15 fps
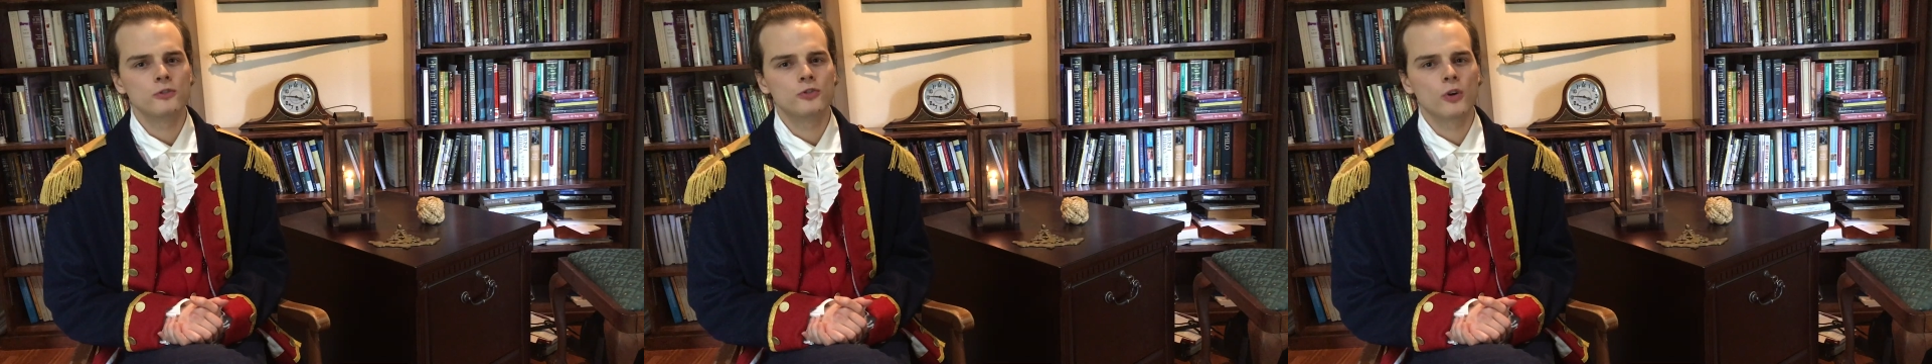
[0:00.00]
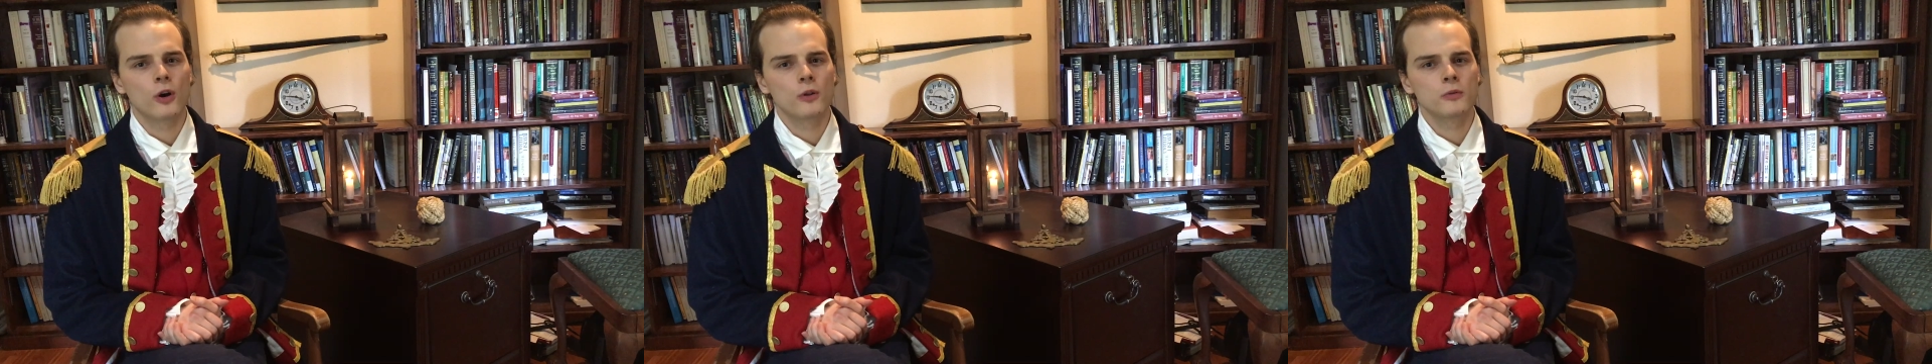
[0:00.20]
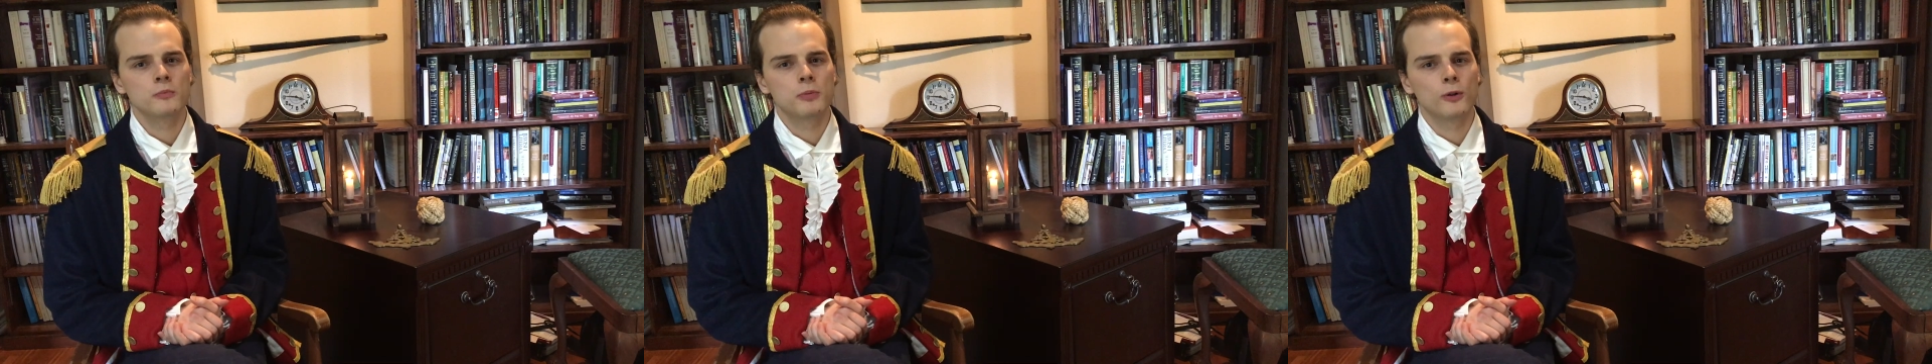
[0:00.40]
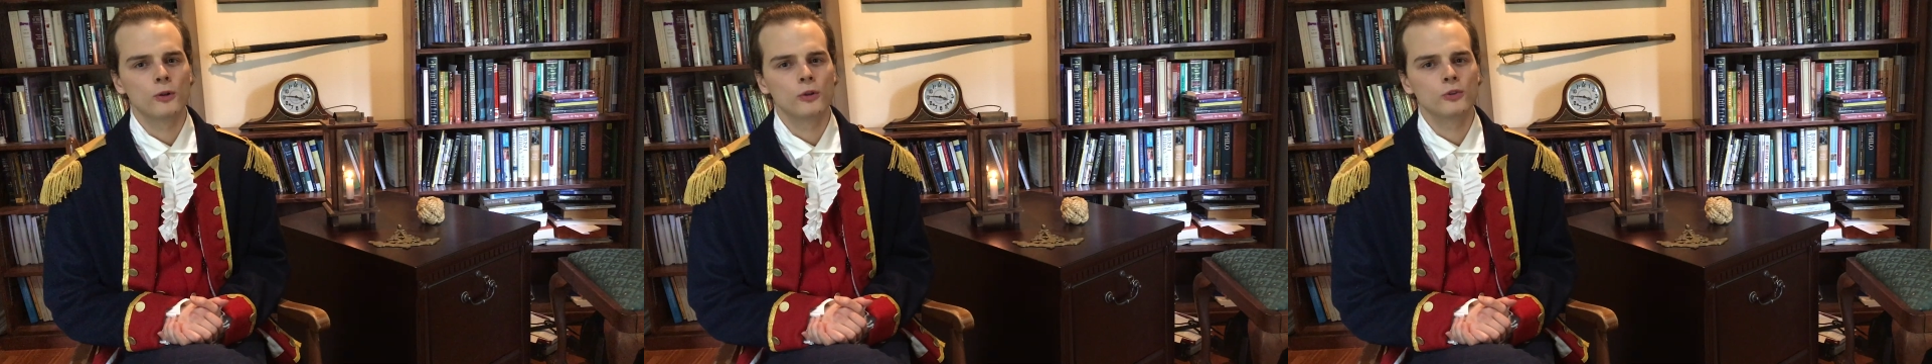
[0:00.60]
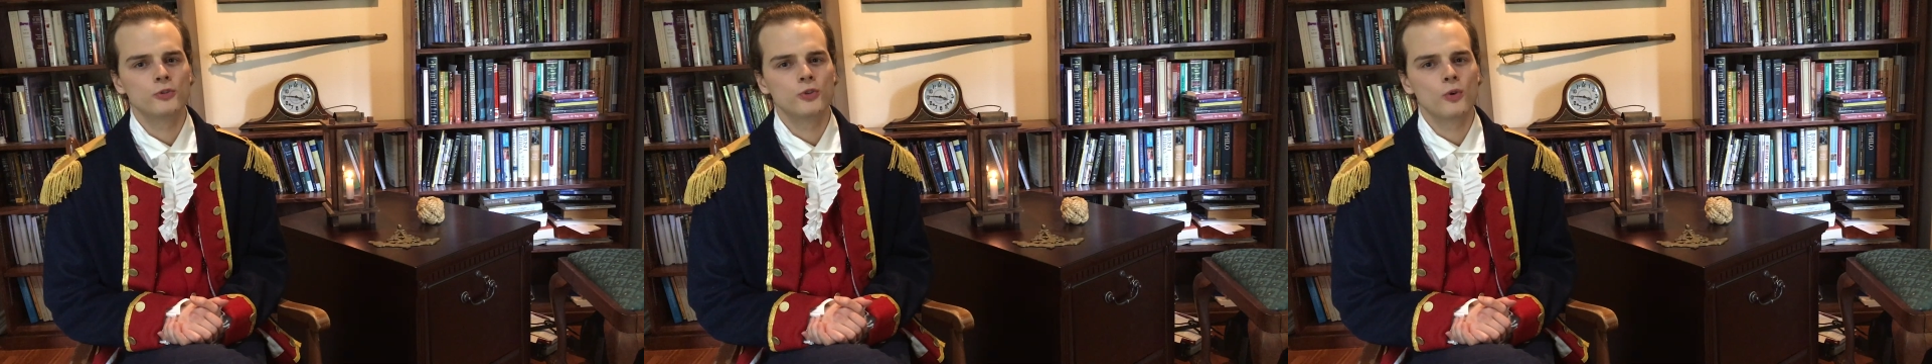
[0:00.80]
John
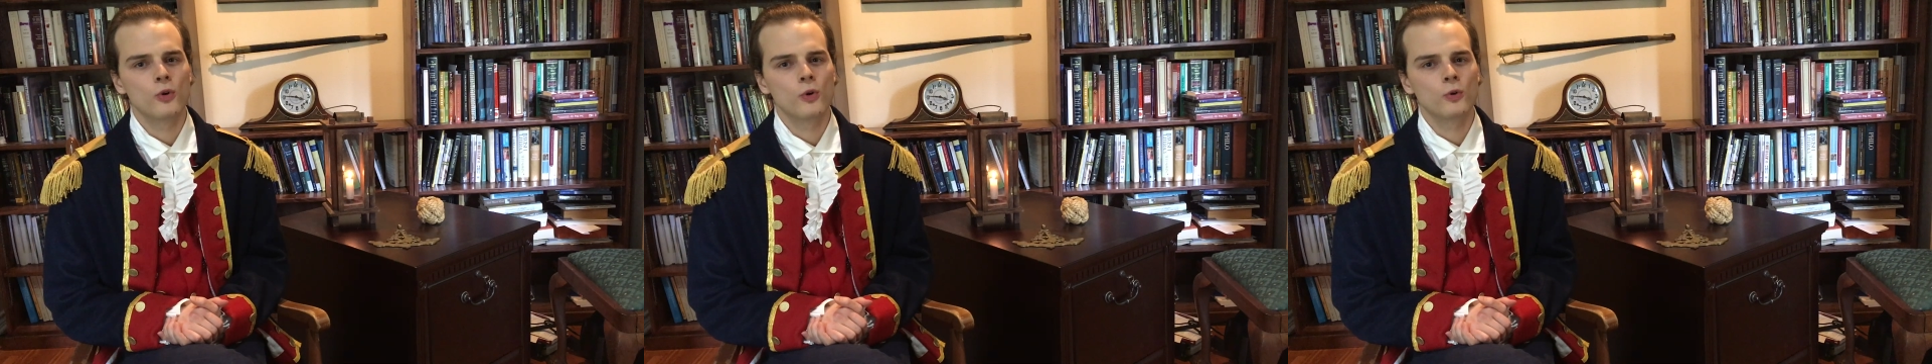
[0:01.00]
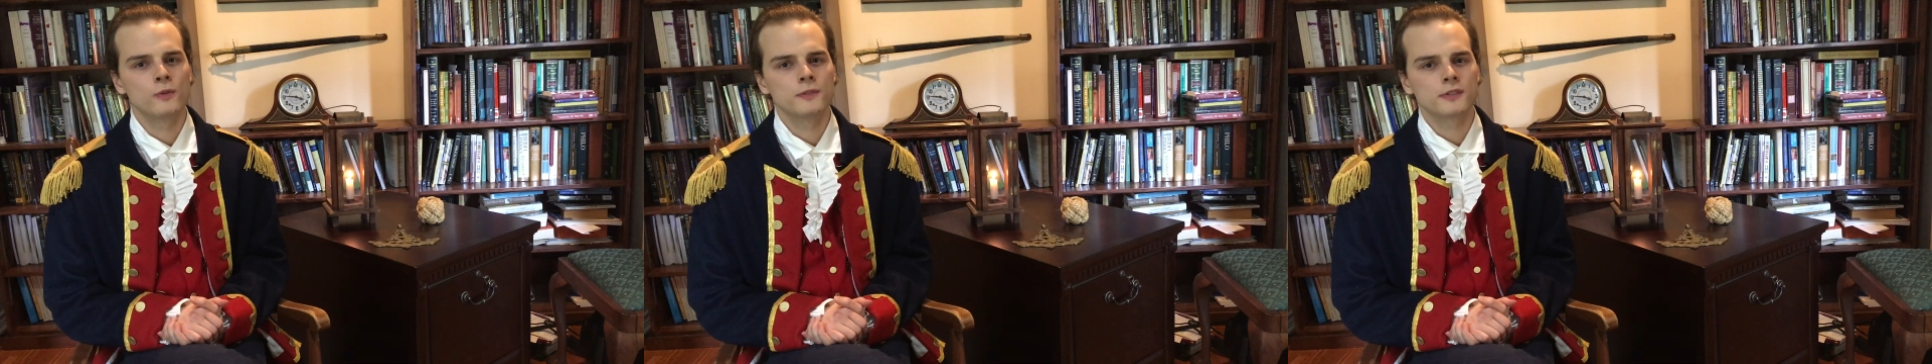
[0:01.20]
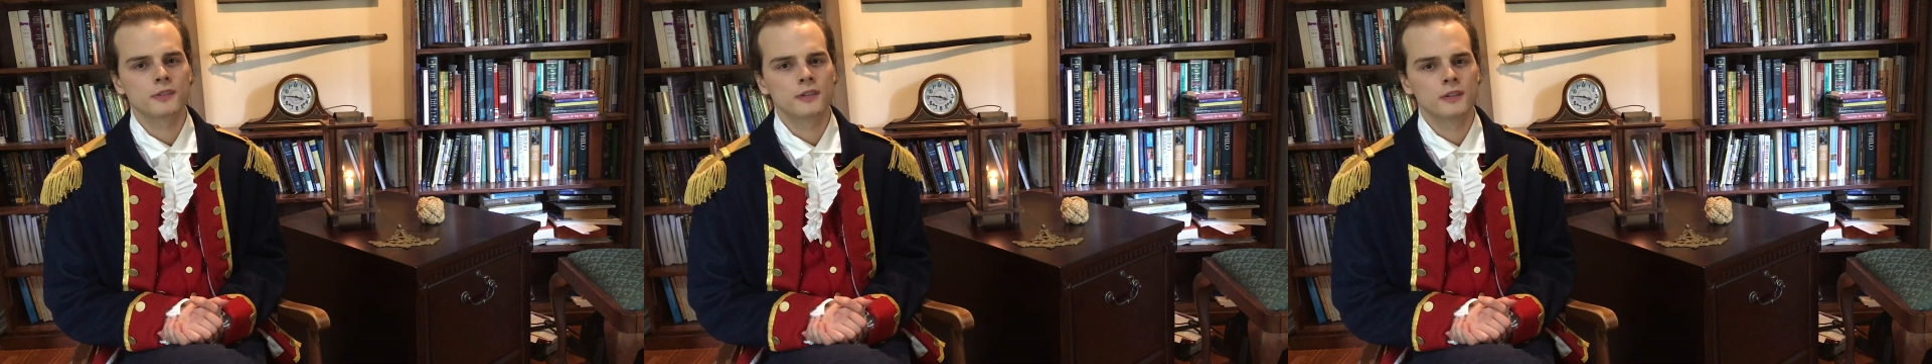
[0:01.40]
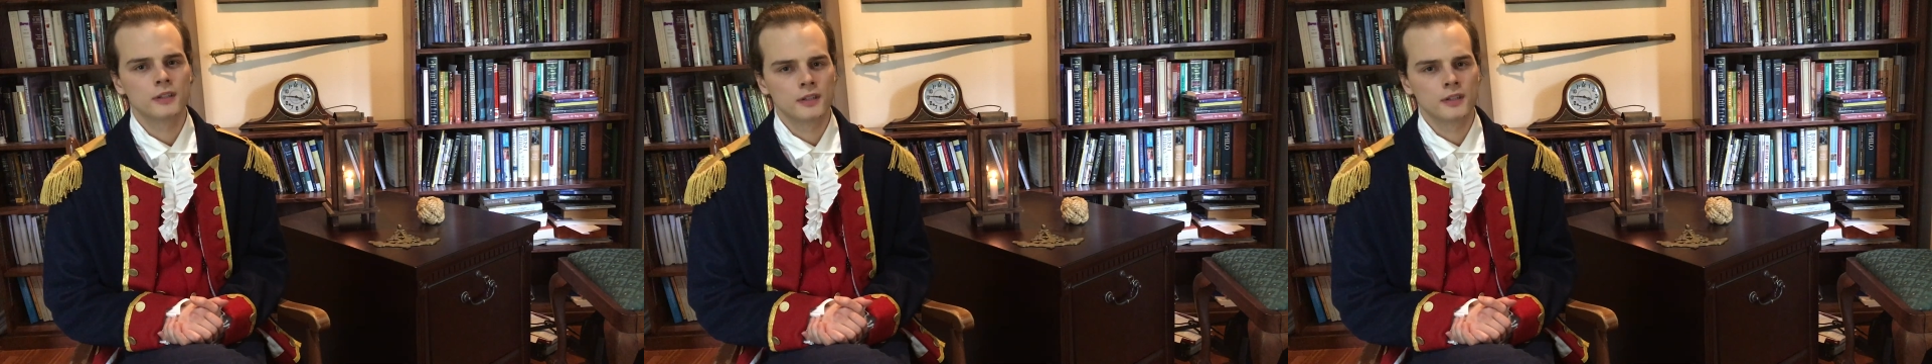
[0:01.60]
Paul Jones.